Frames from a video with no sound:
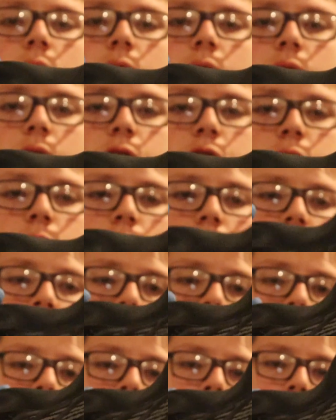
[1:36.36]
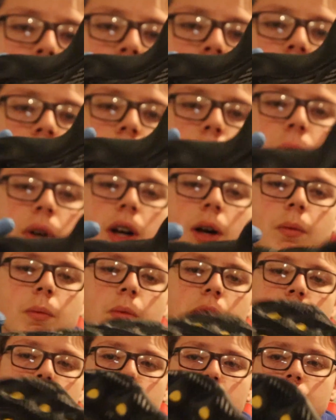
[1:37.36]
because this shoe does not have boost, but
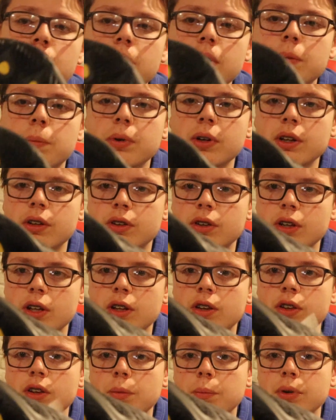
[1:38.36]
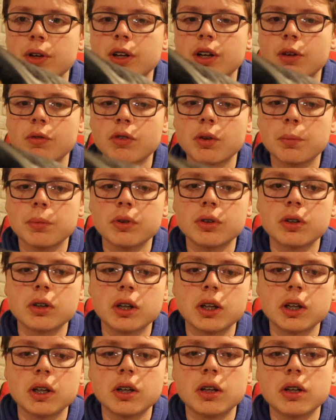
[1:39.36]
supposedly it's still pretty comfortable,
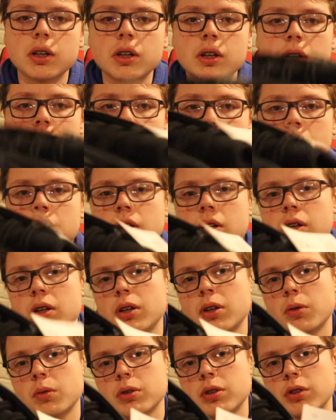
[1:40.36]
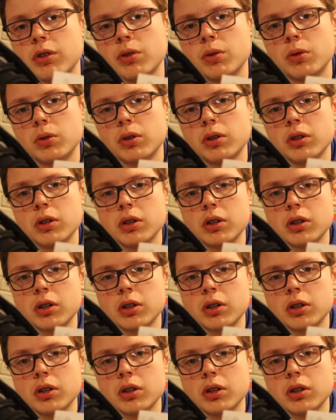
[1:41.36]
which is cool.